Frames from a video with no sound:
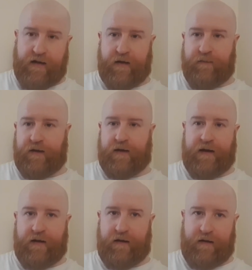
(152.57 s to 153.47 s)
They can plead
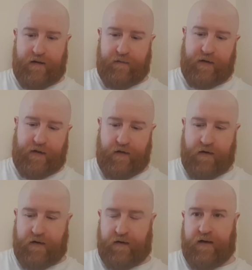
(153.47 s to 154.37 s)
guilty, they can plead
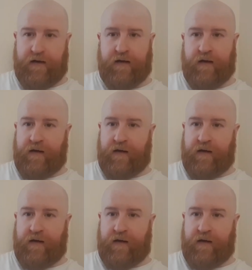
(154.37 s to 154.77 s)
not guilty.